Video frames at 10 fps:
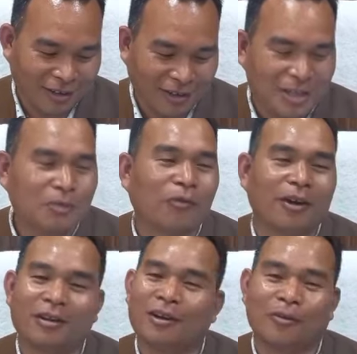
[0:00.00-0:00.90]
Let's
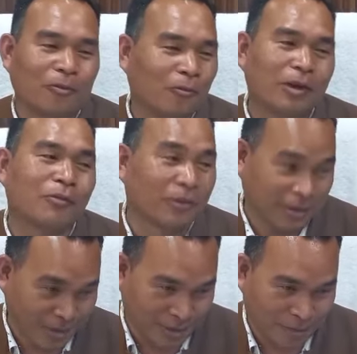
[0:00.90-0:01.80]
find our way
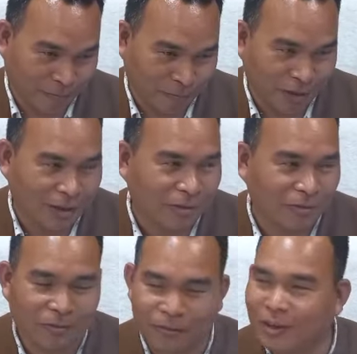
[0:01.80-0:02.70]
first. Then
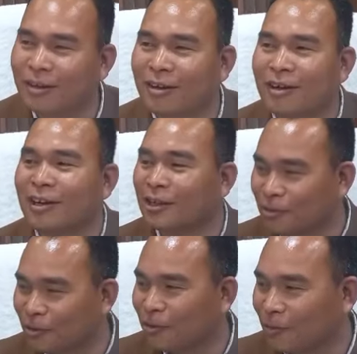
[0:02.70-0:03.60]
we'll let
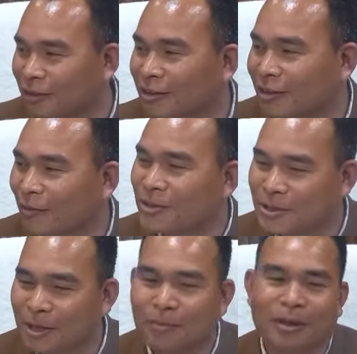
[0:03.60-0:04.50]
you know what
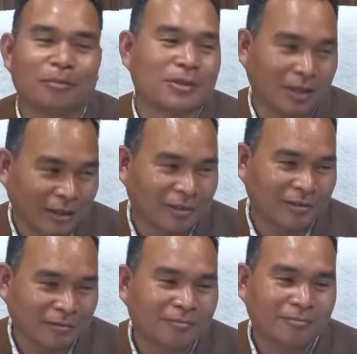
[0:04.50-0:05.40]
step can be taken.
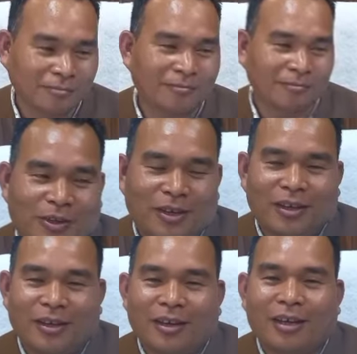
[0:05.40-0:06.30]

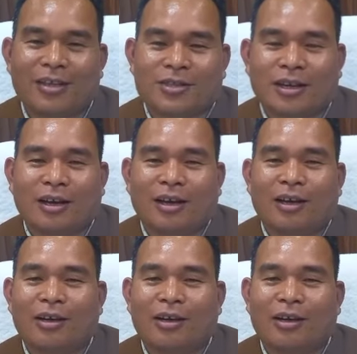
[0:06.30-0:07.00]
It's a